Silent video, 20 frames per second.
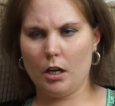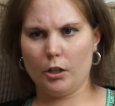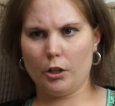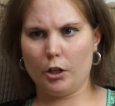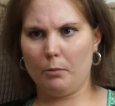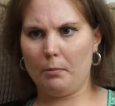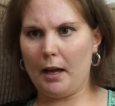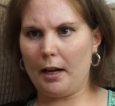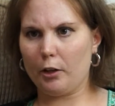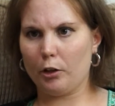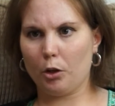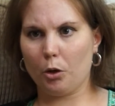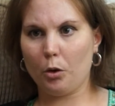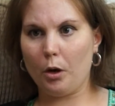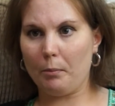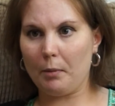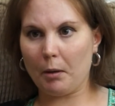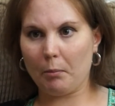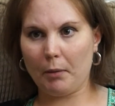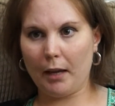You're better
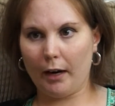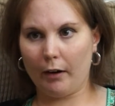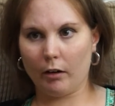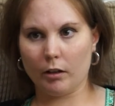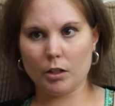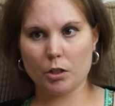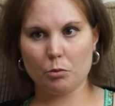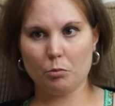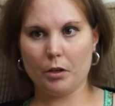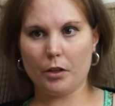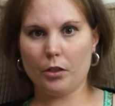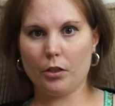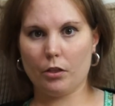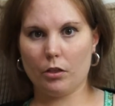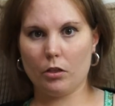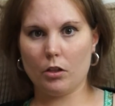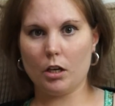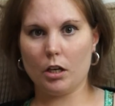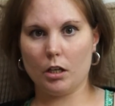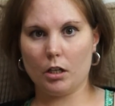equipping parents with
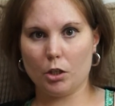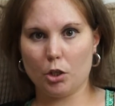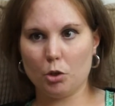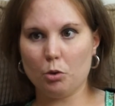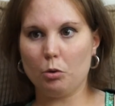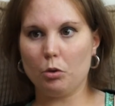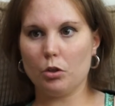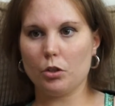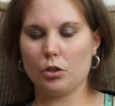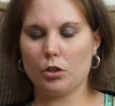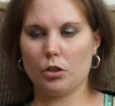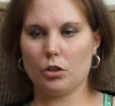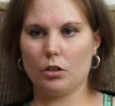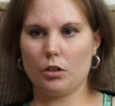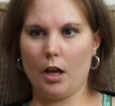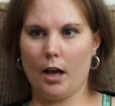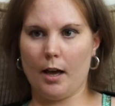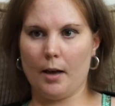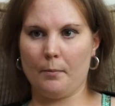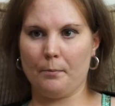the tools
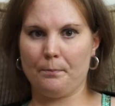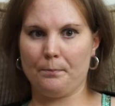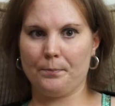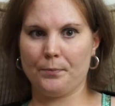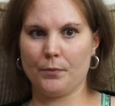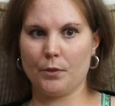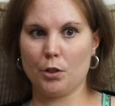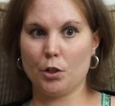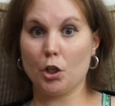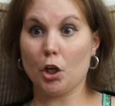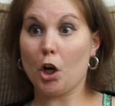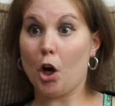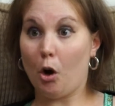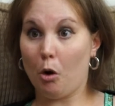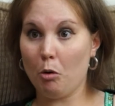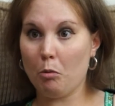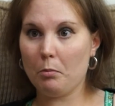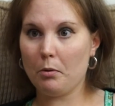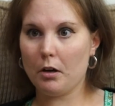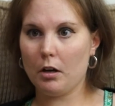to
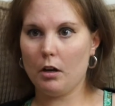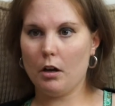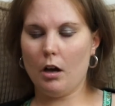cope,